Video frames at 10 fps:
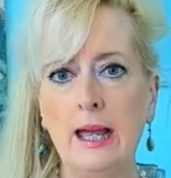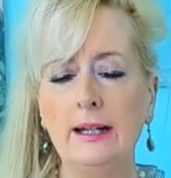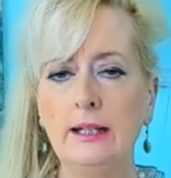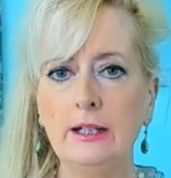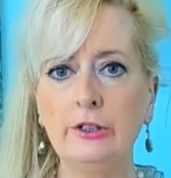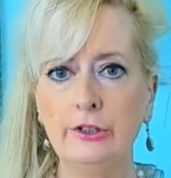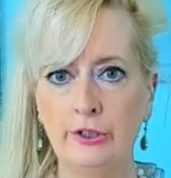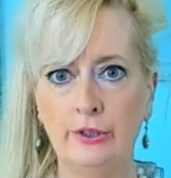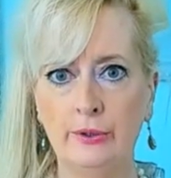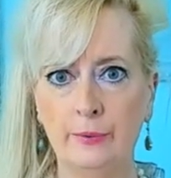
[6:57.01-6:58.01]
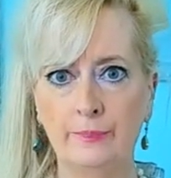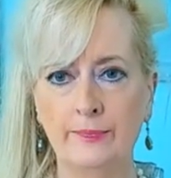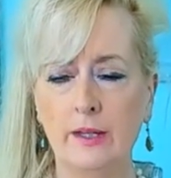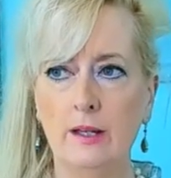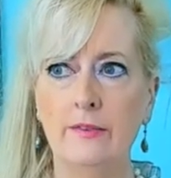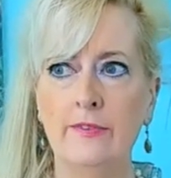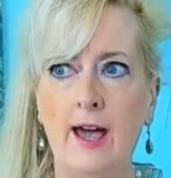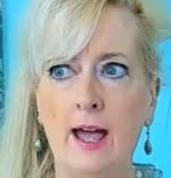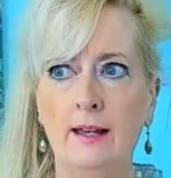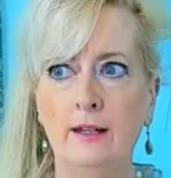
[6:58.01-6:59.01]
And he knew
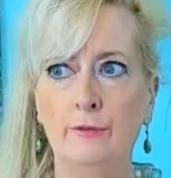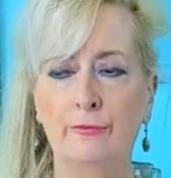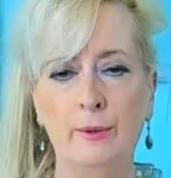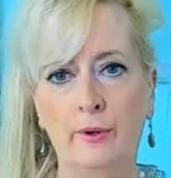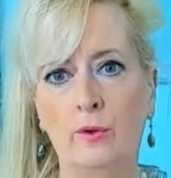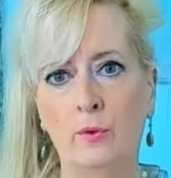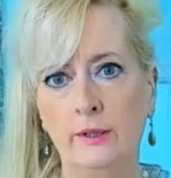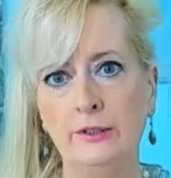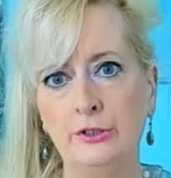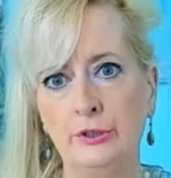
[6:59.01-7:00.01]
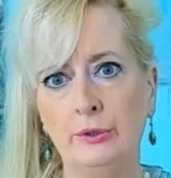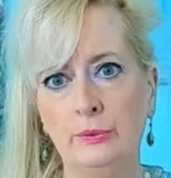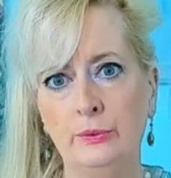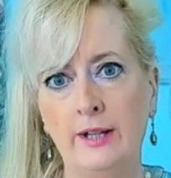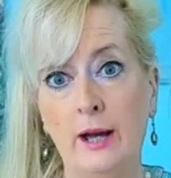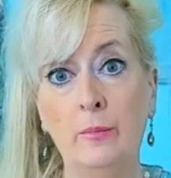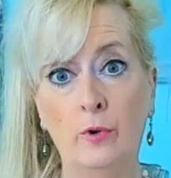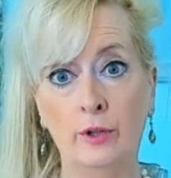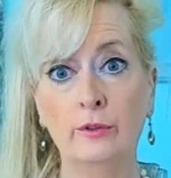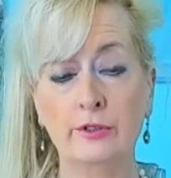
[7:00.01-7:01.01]
that if we were going to get
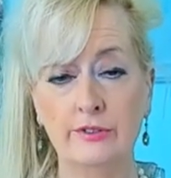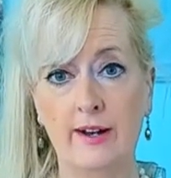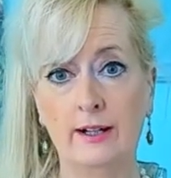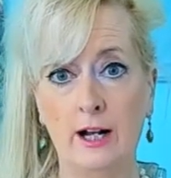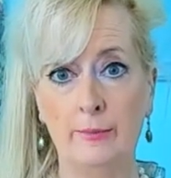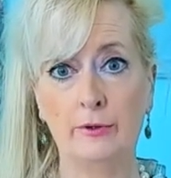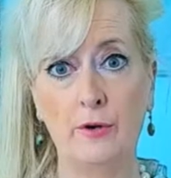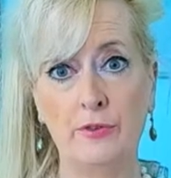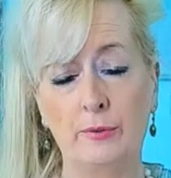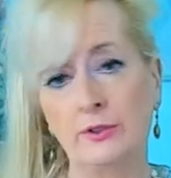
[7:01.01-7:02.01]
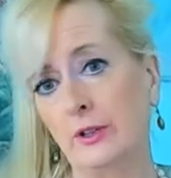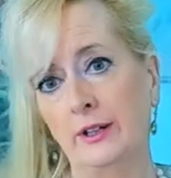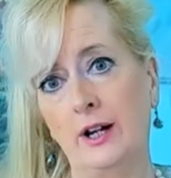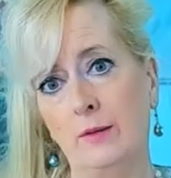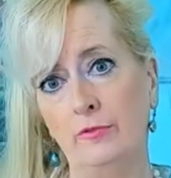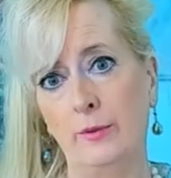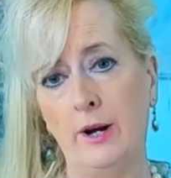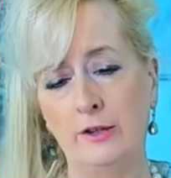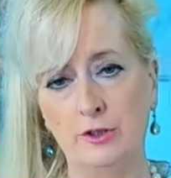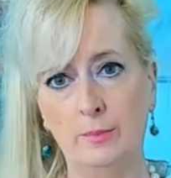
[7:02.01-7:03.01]
more inclusive economic it was going to come from
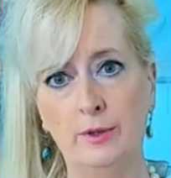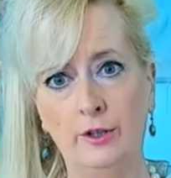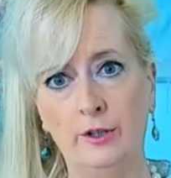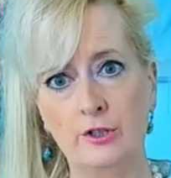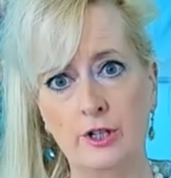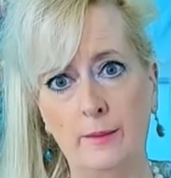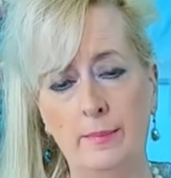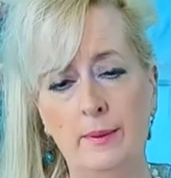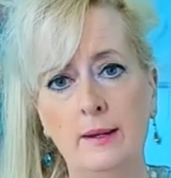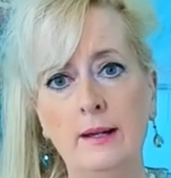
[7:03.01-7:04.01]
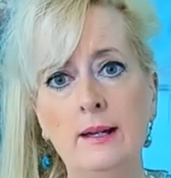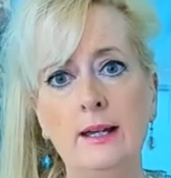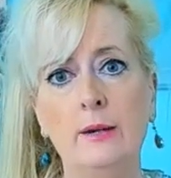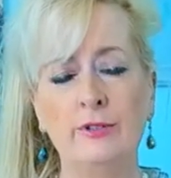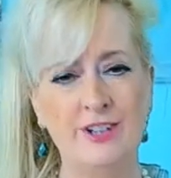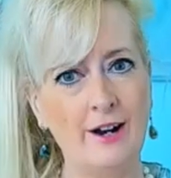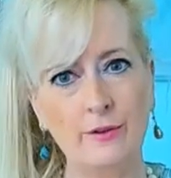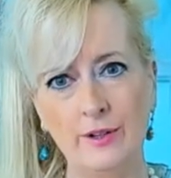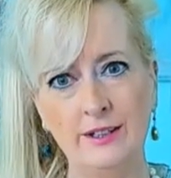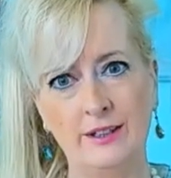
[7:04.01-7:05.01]
entrepreneurship. It was not
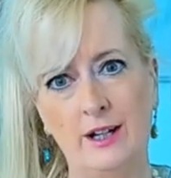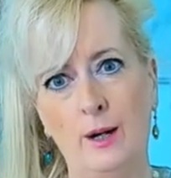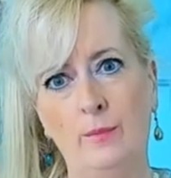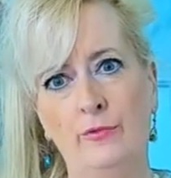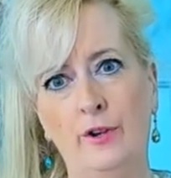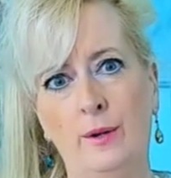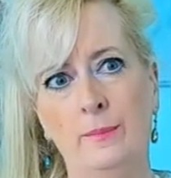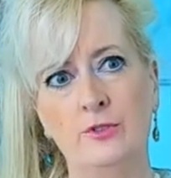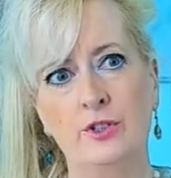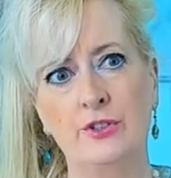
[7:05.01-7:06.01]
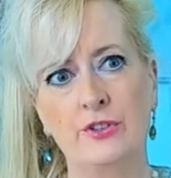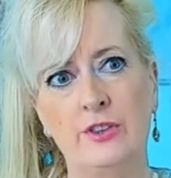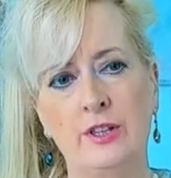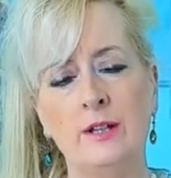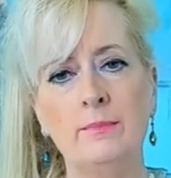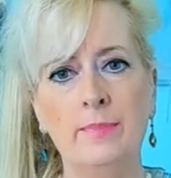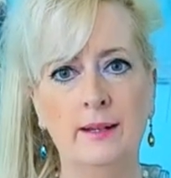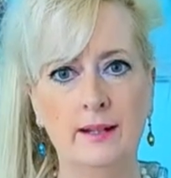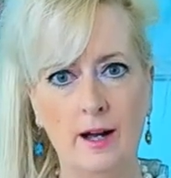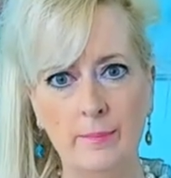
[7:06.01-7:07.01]
going to come from just the
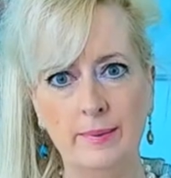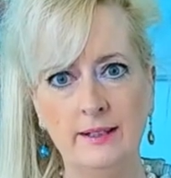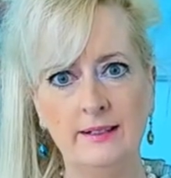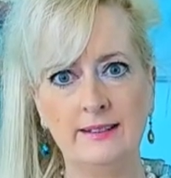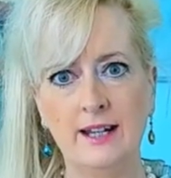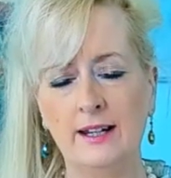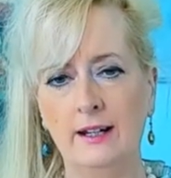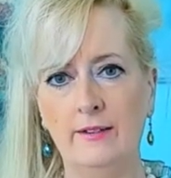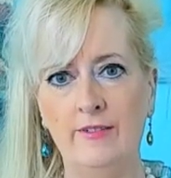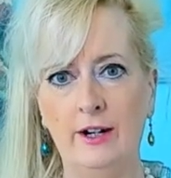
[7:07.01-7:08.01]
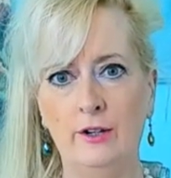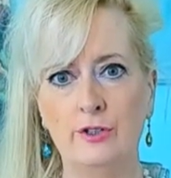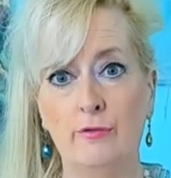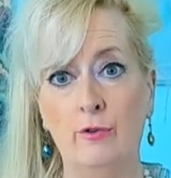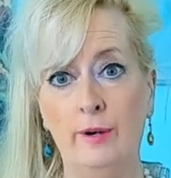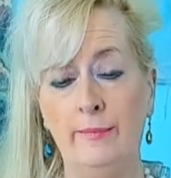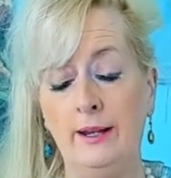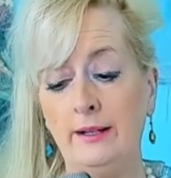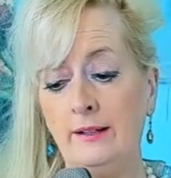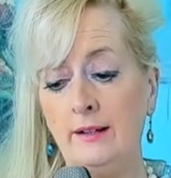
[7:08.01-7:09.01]
big companies taking advantage of
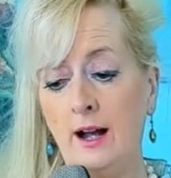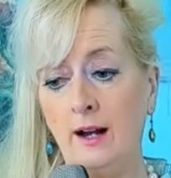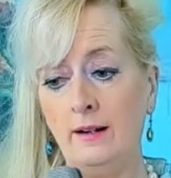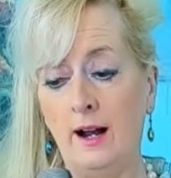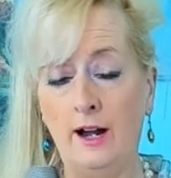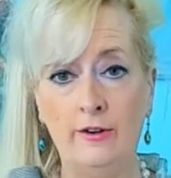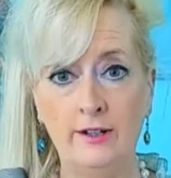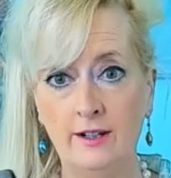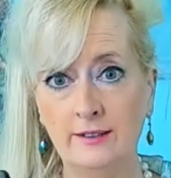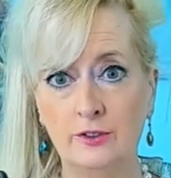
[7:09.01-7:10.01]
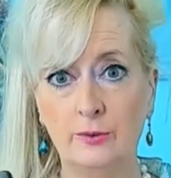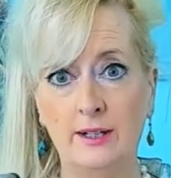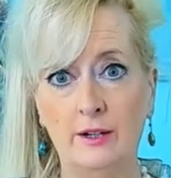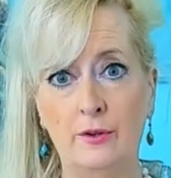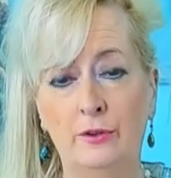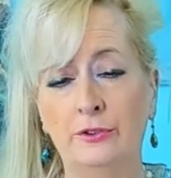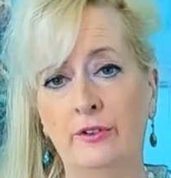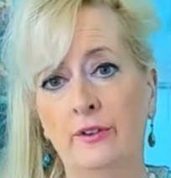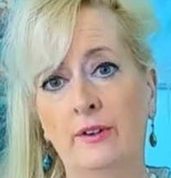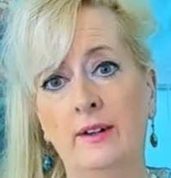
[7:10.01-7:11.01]
women and not hiring us as we get older,
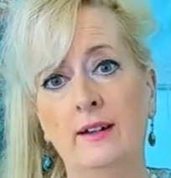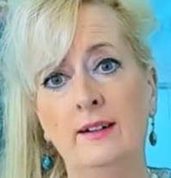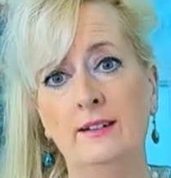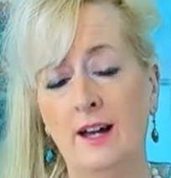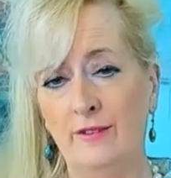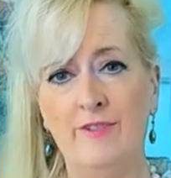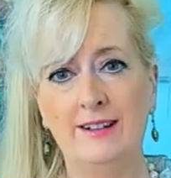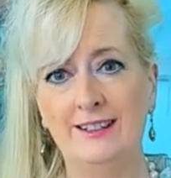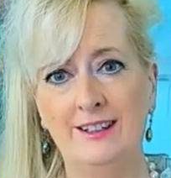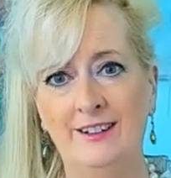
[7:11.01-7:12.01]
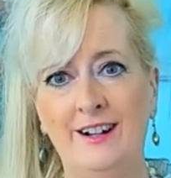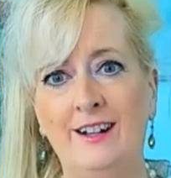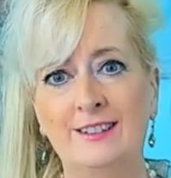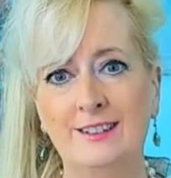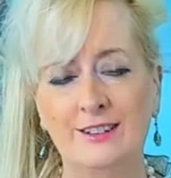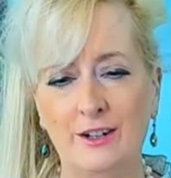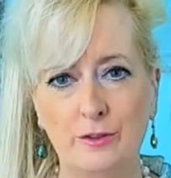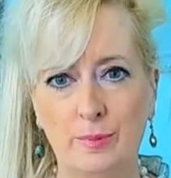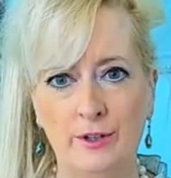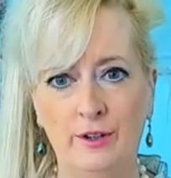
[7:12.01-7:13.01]
or not investing in us as
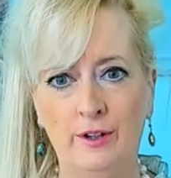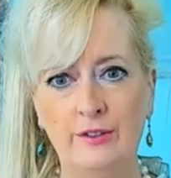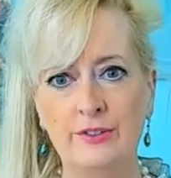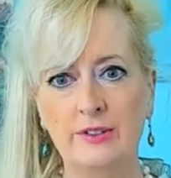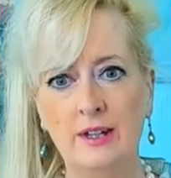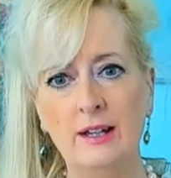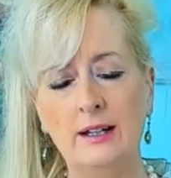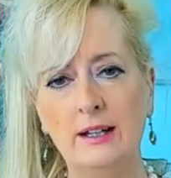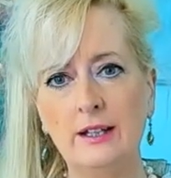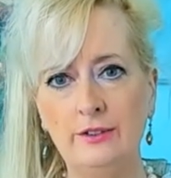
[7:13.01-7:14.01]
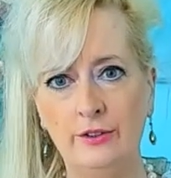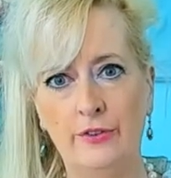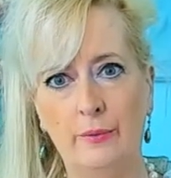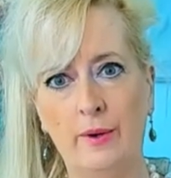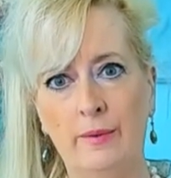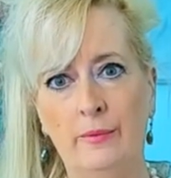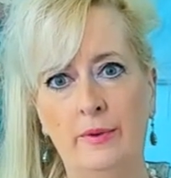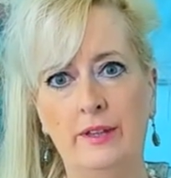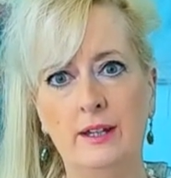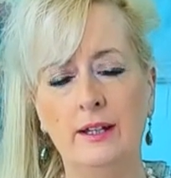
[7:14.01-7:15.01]
entrepreneurs. He knew that women were
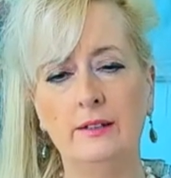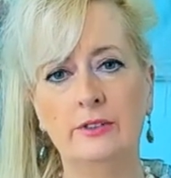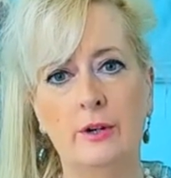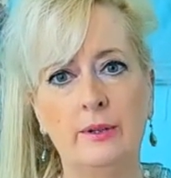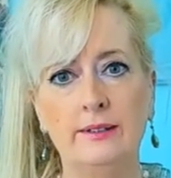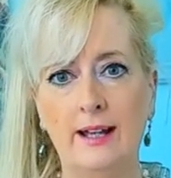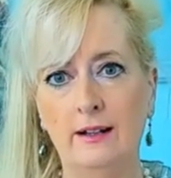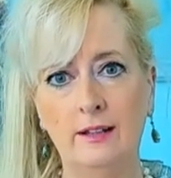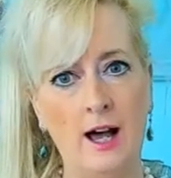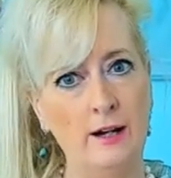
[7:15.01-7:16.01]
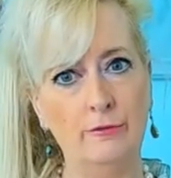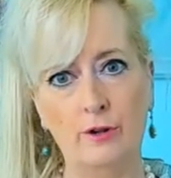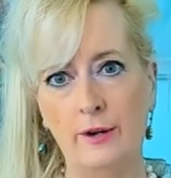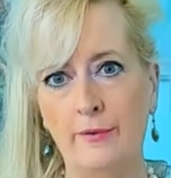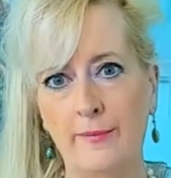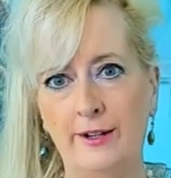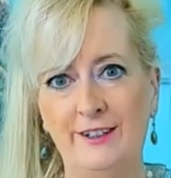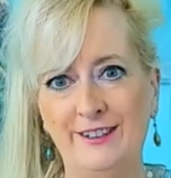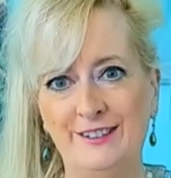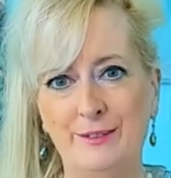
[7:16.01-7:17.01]
the key. So he's had a lot of great women
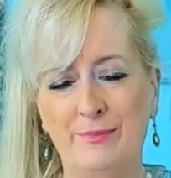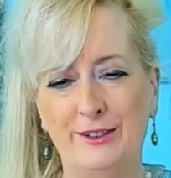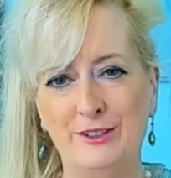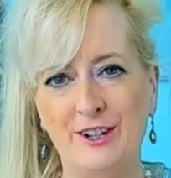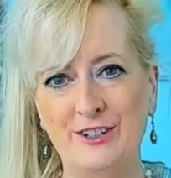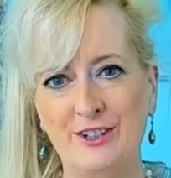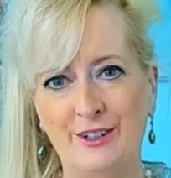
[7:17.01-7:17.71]
in his administration.